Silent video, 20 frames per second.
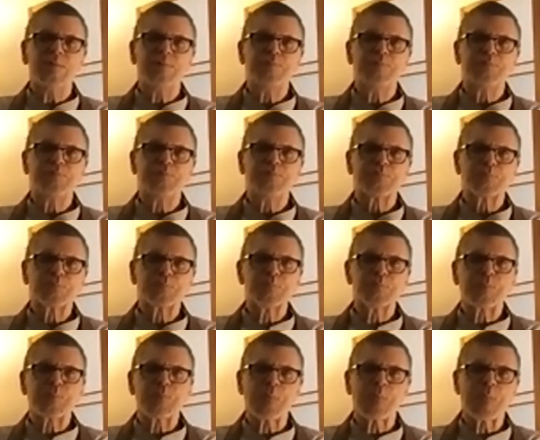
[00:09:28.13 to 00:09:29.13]

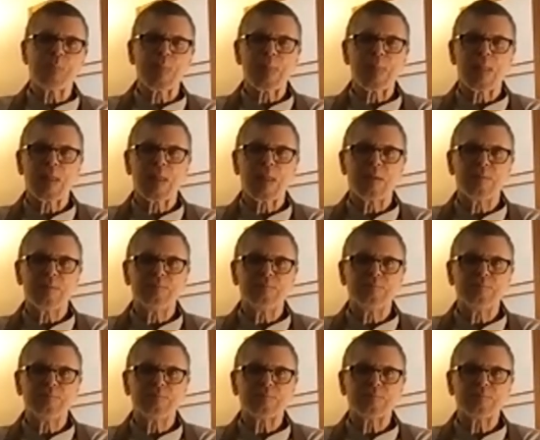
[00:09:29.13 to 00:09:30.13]

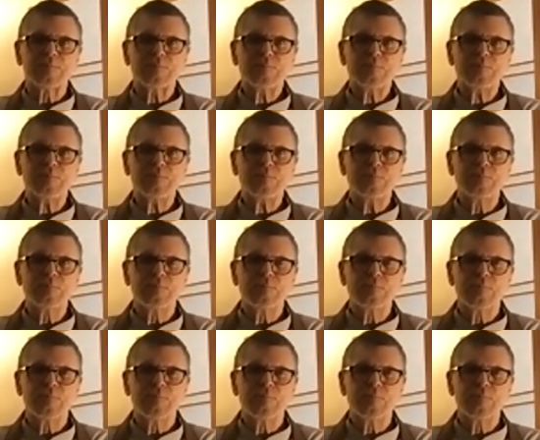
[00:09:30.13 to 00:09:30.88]
No one is speaking in this clip.